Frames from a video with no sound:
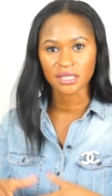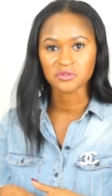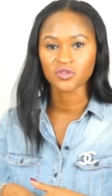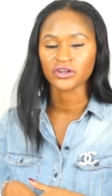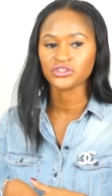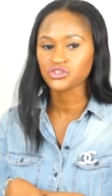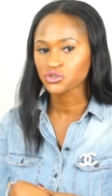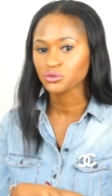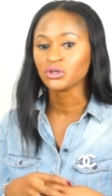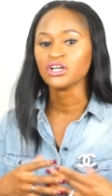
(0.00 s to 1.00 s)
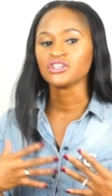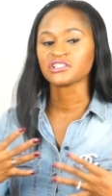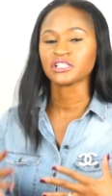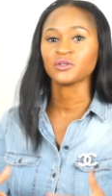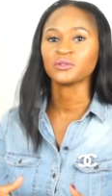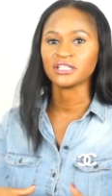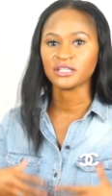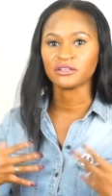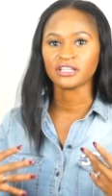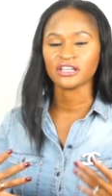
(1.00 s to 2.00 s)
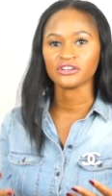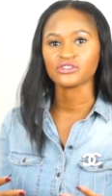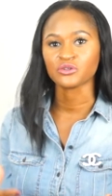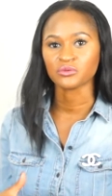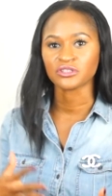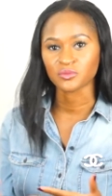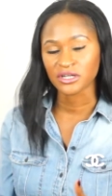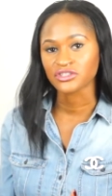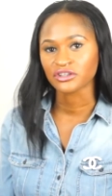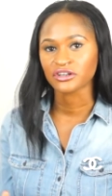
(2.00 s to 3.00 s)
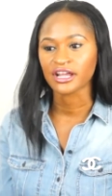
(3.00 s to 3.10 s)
I'm starting to slowly gear towards winter